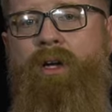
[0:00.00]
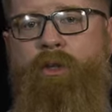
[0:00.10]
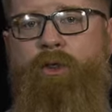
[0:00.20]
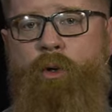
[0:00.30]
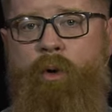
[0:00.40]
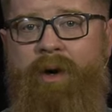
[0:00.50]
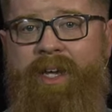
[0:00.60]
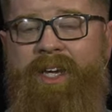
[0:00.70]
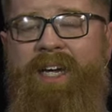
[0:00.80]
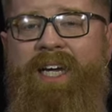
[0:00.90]

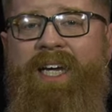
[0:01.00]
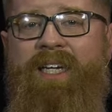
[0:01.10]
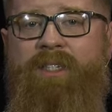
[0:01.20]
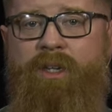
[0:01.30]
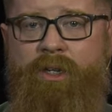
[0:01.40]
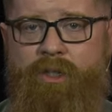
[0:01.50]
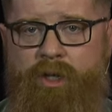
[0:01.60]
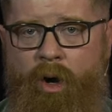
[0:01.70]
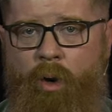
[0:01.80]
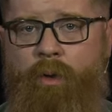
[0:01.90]
authority is
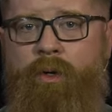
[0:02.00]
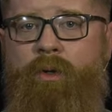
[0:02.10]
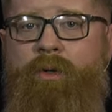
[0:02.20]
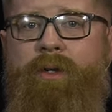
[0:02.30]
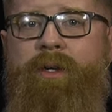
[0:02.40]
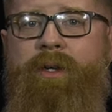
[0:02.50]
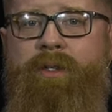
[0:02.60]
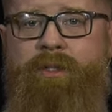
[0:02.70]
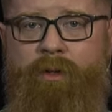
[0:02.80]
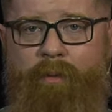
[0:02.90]
total
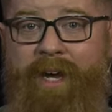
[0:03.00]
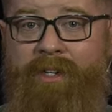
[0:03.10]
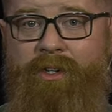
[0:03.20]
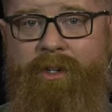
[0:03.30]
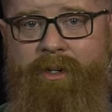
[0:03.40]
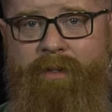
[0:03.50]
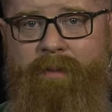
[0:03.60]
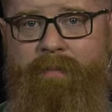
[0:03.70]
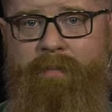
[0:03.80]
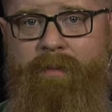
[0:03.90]
surrender.
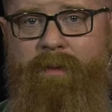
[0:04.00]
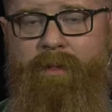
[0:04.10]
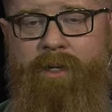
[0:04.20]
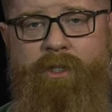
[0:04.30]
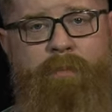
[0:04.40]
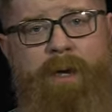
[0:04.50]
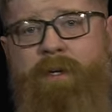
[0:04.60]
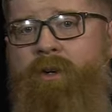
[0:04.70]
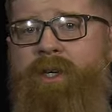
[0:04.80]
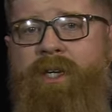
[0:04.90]
And so maybe
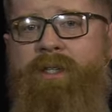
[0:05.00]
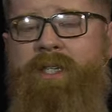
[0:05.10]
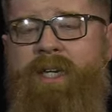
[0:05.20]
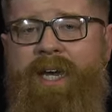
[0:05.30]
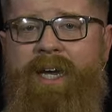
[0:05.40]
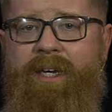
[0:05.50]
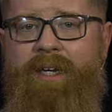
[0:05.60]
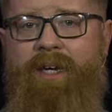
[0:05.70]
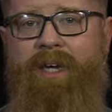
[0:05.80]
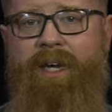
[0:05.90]
you're here today
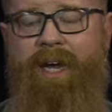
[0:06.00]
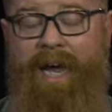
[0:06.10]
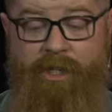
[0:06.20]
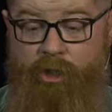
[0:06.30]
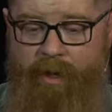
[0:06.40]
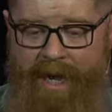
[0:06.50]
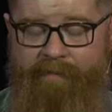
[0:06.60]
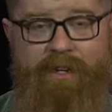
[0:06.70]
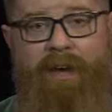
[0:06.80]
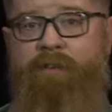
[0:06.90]
and you
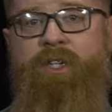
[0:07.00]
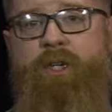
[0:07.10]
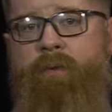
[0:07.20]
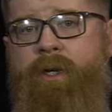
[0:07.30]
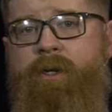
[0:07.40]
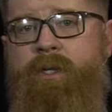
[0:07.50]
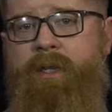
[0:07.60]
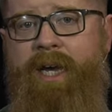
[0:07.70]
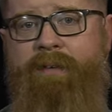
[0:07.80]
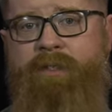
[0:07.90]
have never surrendered your
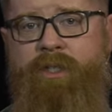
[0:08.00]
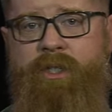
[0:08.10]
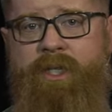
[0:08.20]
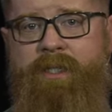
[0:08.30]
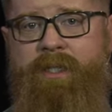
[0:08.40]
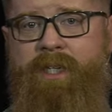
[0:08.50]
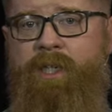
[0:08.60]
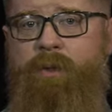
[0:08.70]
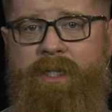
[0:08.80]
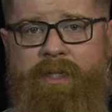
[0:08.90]
life to Jesus,
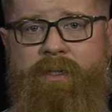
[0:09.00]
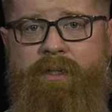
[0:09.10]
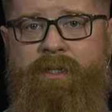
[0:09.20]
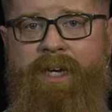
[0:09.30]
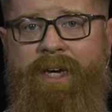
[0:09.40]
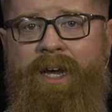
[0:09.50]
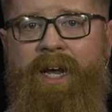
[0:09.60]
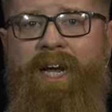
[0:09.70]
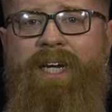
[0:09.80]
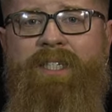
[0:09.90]
here's what this looks like
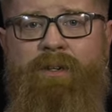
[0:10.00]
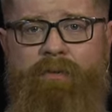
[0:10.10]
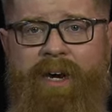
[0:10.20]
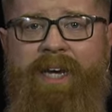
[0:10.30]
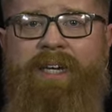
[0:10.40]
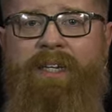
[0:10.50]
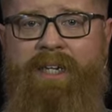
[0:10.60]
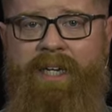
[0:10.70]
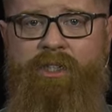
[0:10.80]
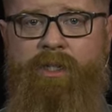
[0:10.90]
it's a
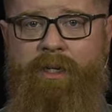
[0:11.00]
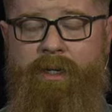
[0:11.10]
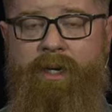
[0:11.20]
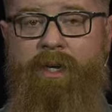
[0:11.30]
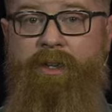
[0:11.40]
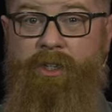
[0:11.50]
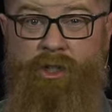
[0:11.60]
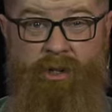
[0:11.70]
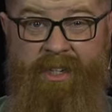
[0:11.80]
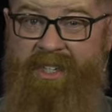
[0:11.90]
recognition that
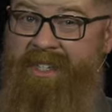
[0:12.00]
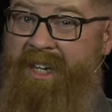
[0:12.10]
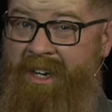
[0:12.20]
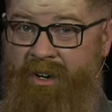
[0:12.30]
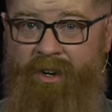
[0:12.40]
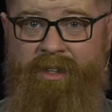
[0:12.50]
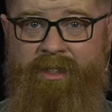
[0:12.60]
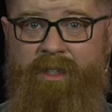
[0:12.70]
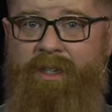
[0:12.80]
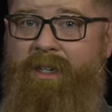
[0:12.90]
you're a sinner,
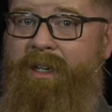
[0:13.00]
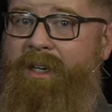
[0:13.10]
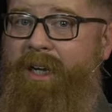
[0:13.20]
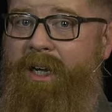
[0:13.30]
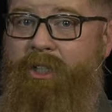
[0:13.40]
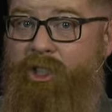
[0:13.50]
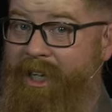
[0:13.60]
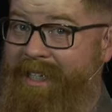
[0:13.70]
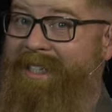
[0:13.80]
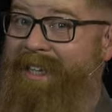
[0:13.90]

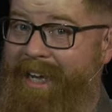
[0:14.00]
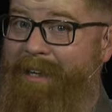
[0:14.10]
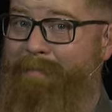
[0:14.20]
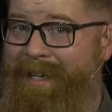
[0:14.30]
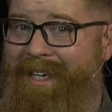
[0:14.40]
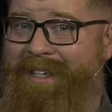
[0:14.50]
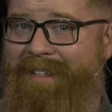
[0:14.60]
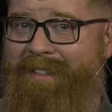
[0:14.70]
just like me,